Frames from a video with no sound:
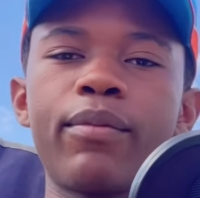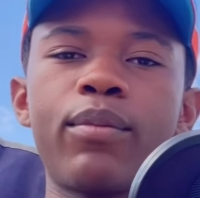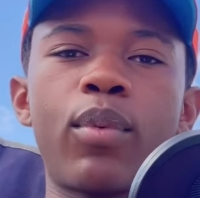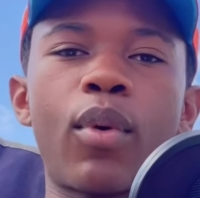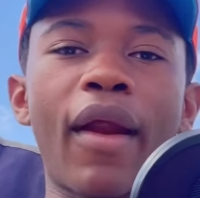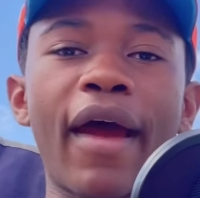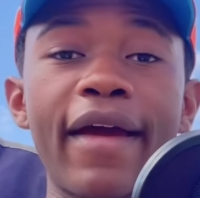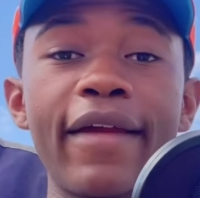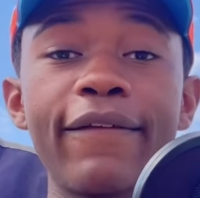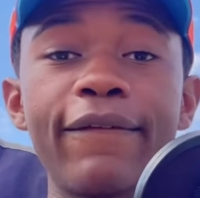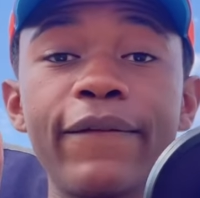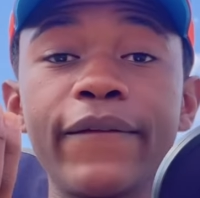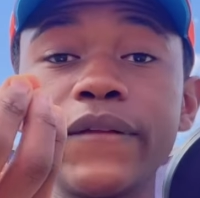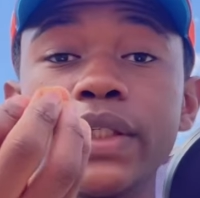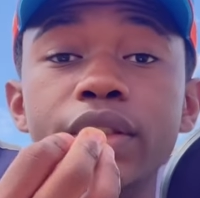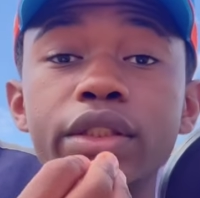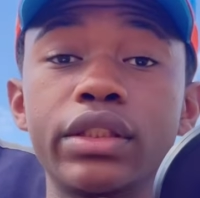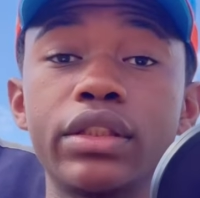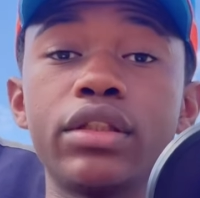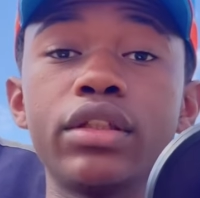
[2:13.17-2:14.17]
Pride
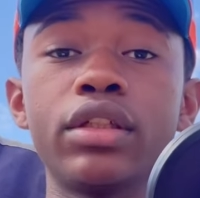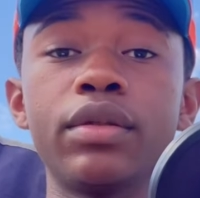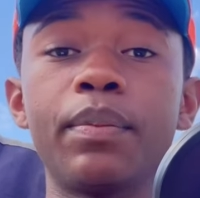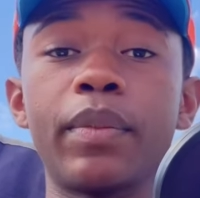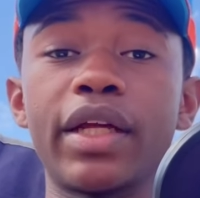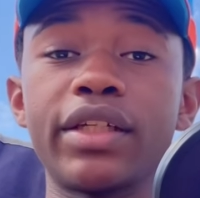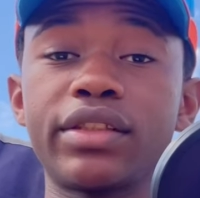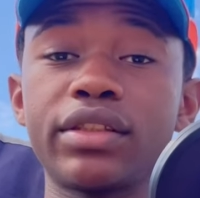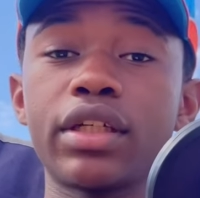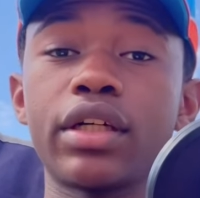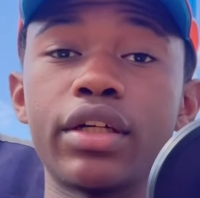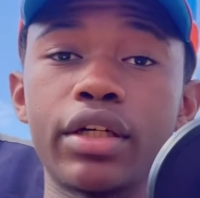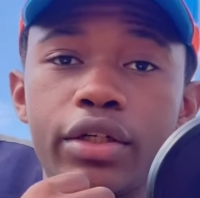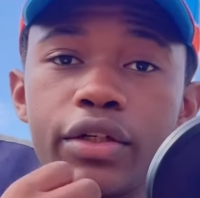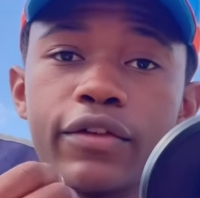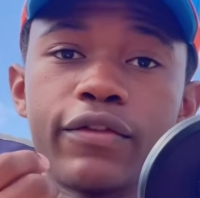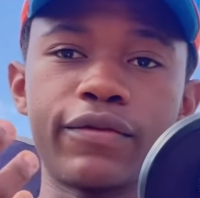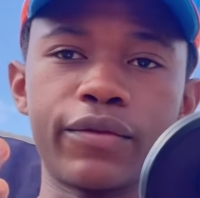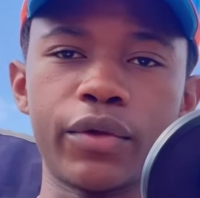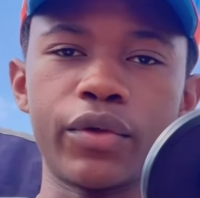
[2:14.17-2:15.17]
feels good, but it's not
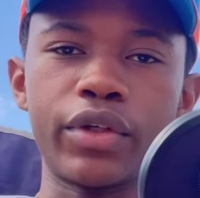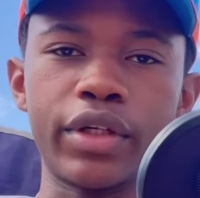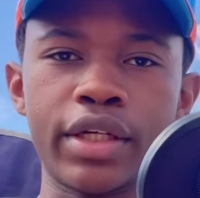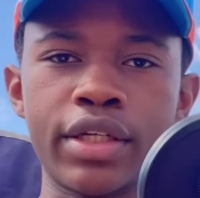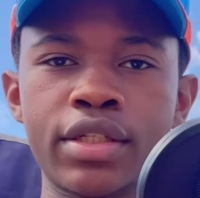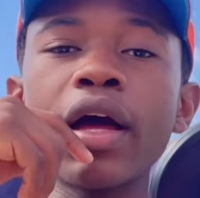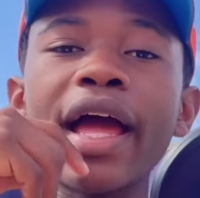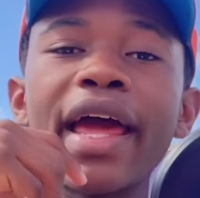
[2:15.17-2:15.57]
good for us.